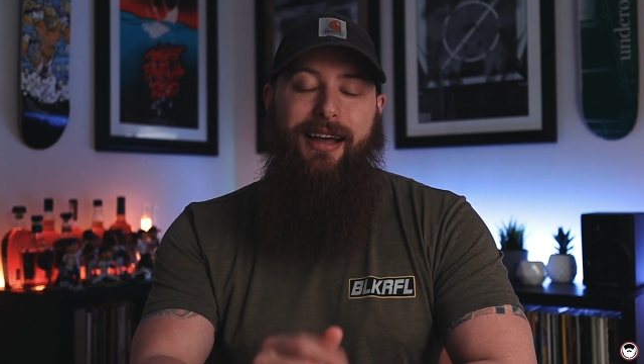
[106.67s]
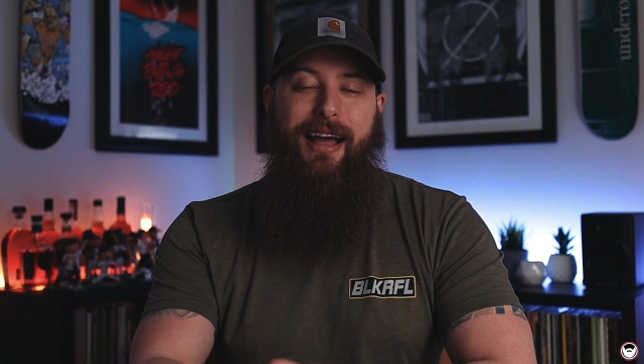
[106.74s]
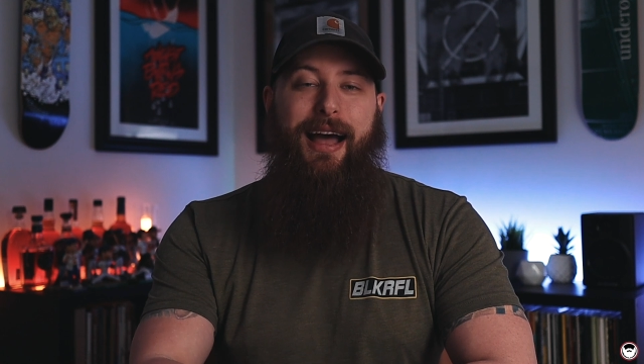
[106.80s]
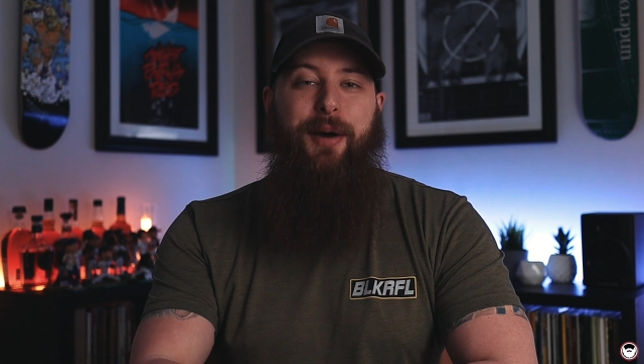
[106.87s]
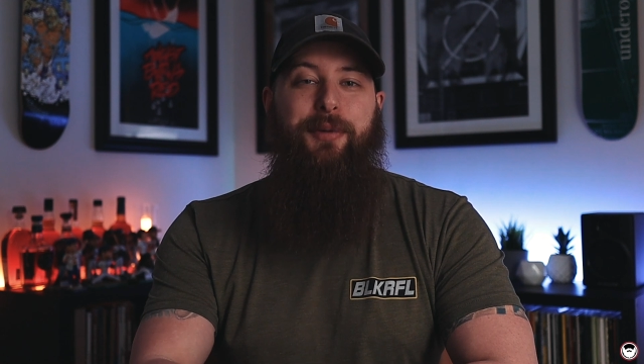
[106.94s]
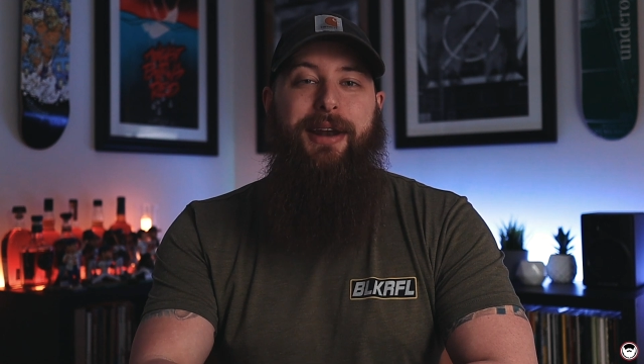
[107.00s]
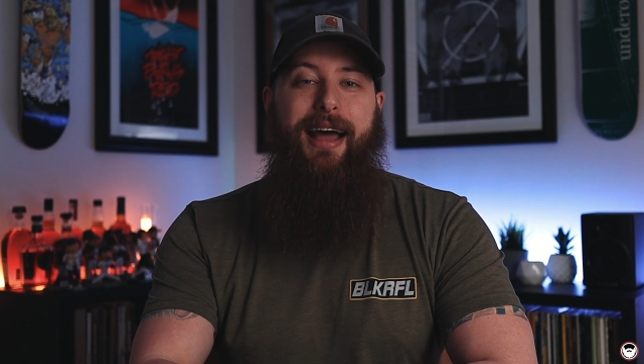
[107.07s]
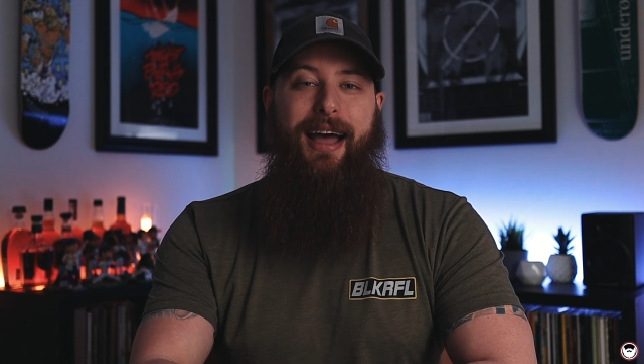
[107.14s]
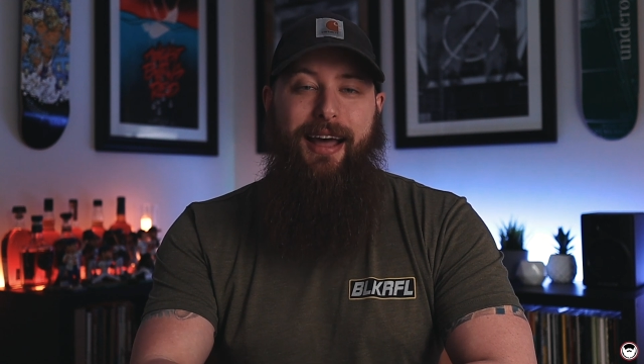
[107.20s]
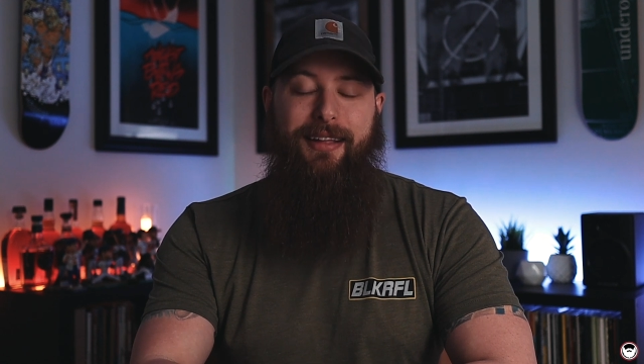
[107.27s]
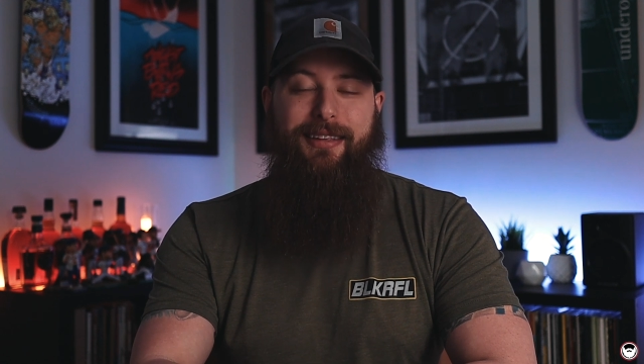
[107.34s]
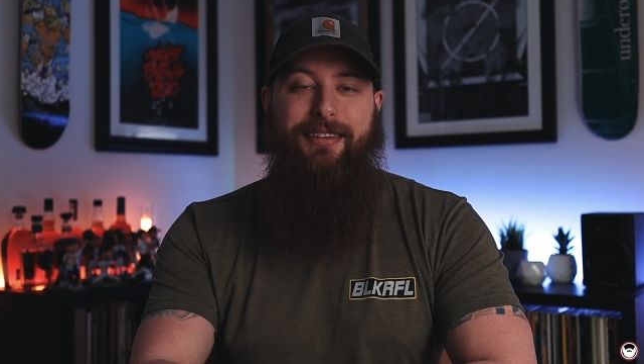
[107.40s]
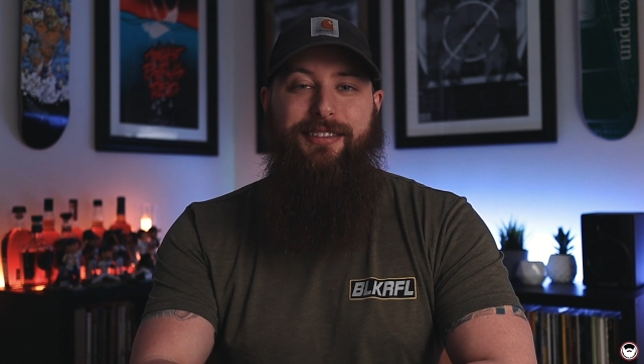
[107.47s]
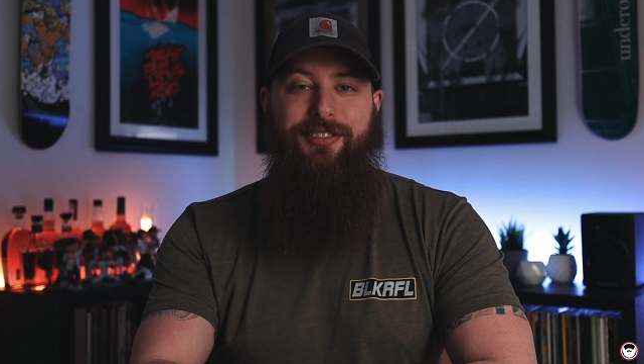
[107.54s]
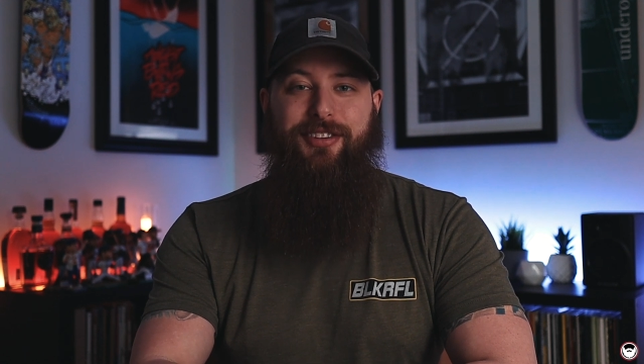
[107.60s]
I would
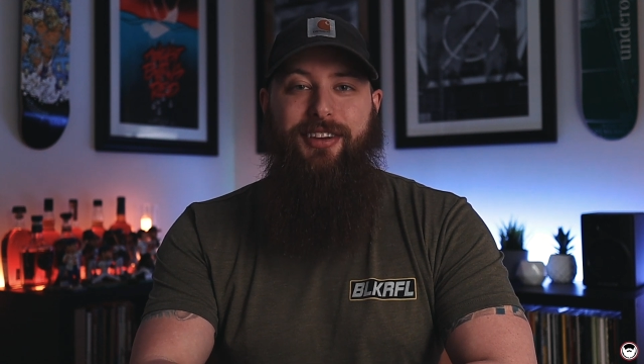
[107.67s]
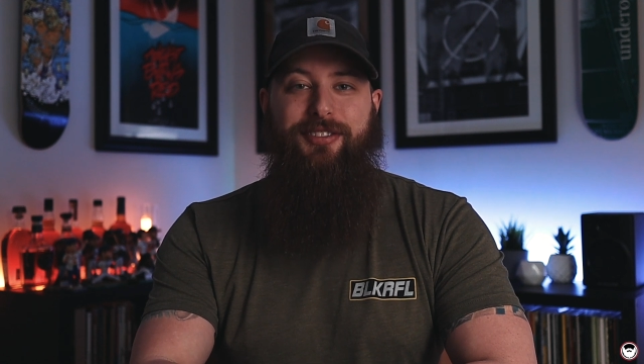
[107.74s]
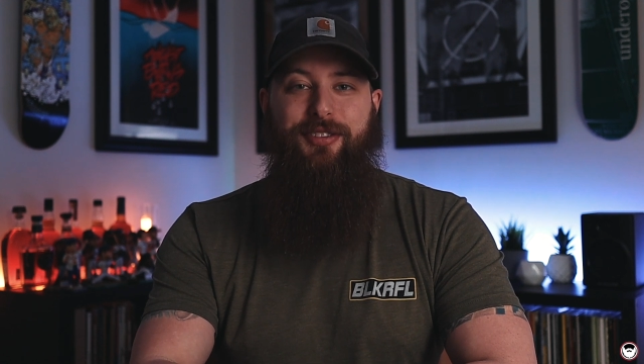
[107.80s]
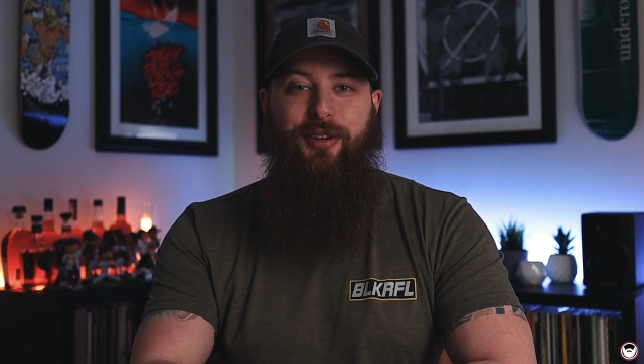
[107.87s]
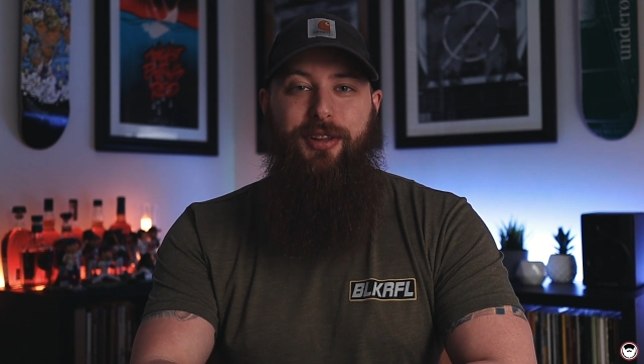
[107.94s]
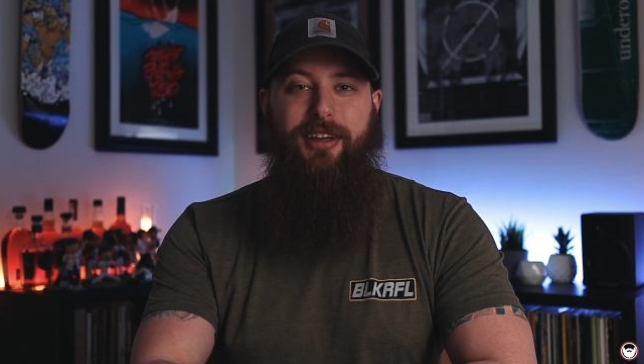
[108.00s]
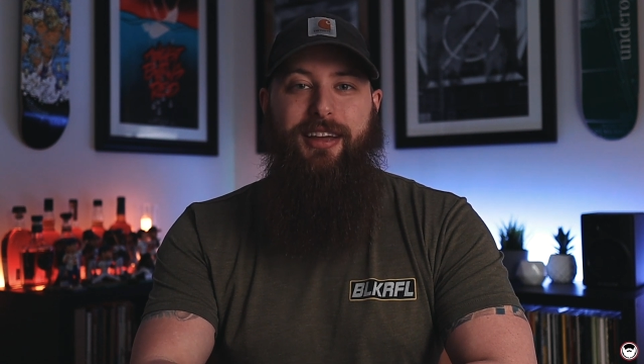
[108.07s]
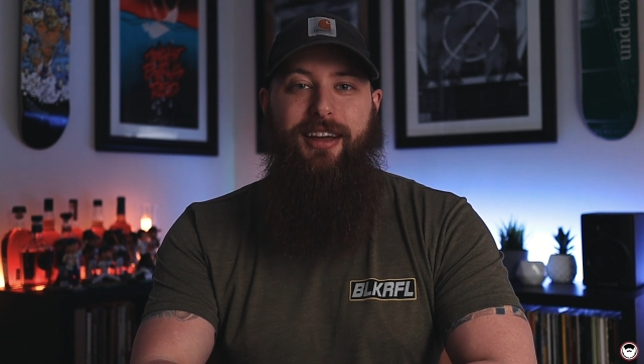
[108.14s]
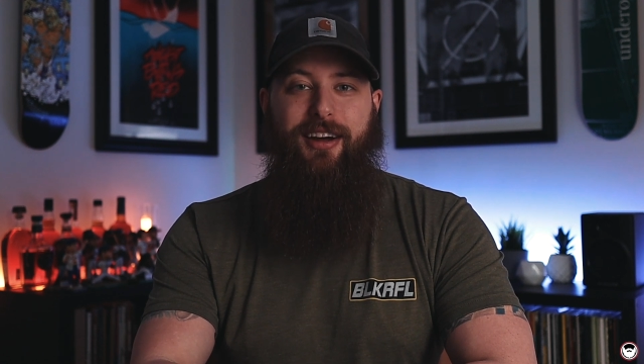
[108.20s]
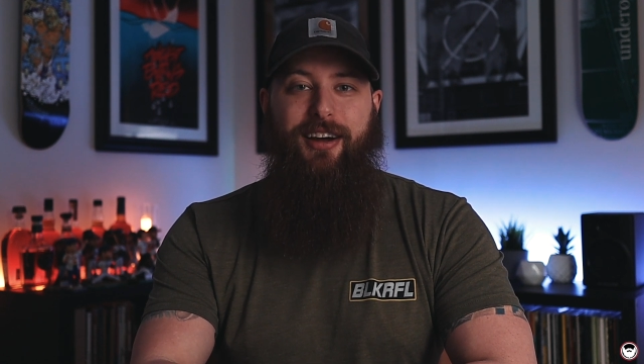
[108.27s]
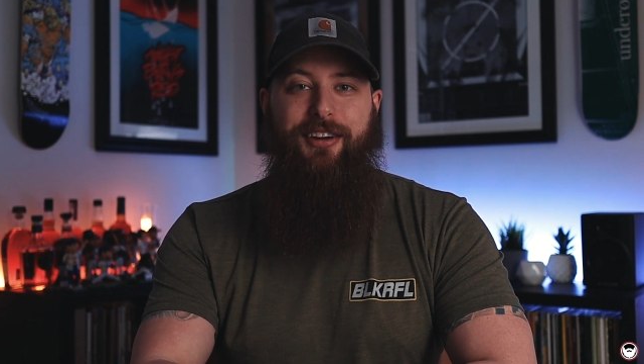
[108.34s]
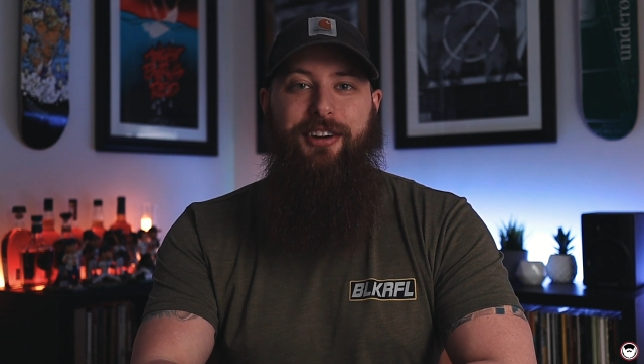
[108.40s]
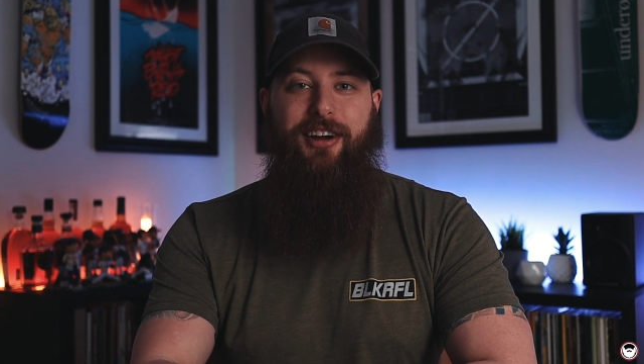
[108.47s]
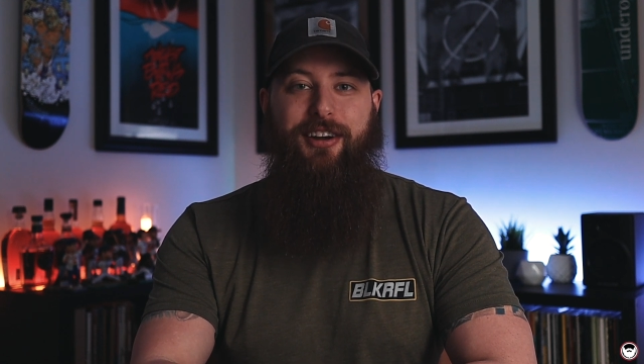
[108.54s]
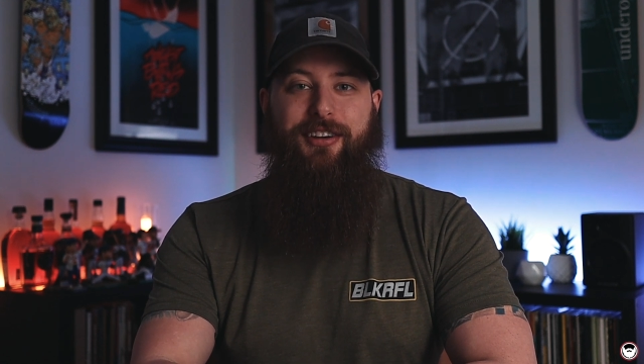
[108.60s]
highly suggest you look at
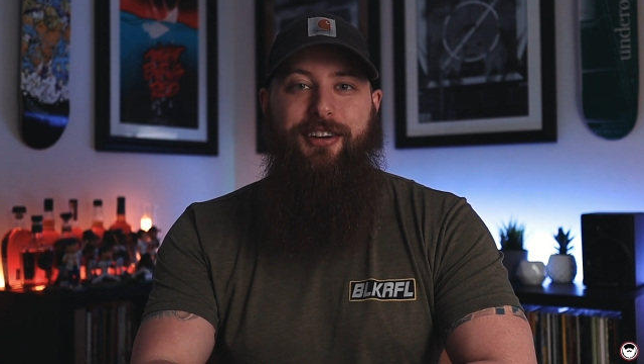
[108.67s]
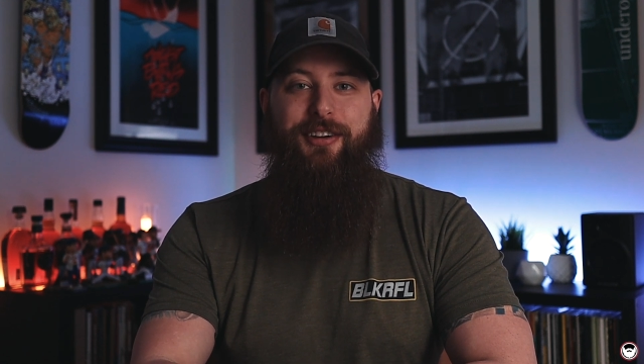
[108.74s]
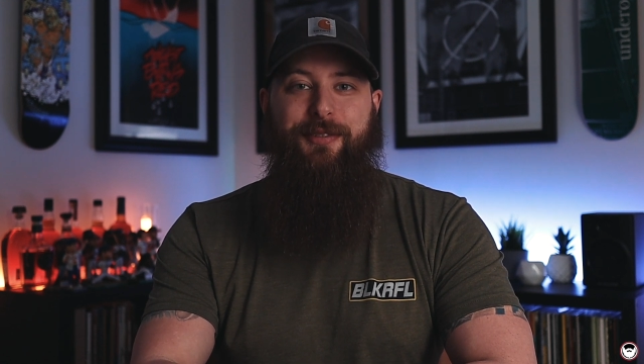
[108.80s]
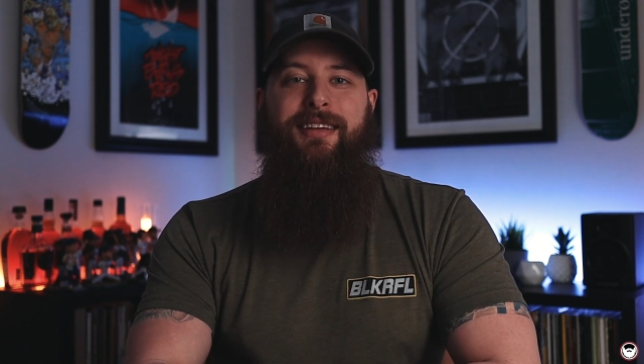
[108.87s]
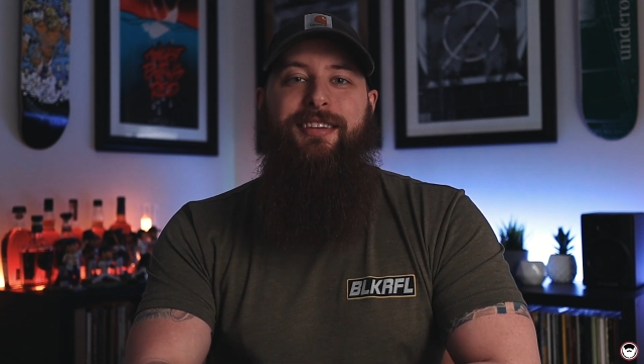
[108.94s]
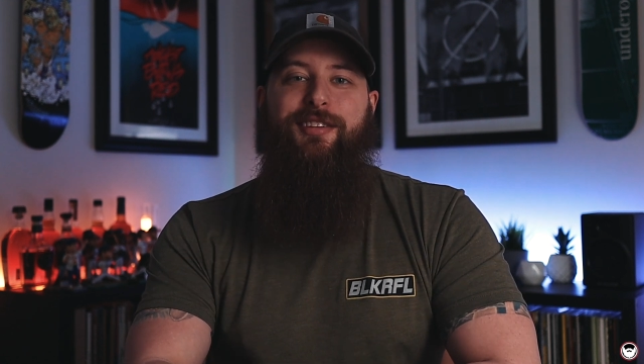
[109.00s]
Honyocker.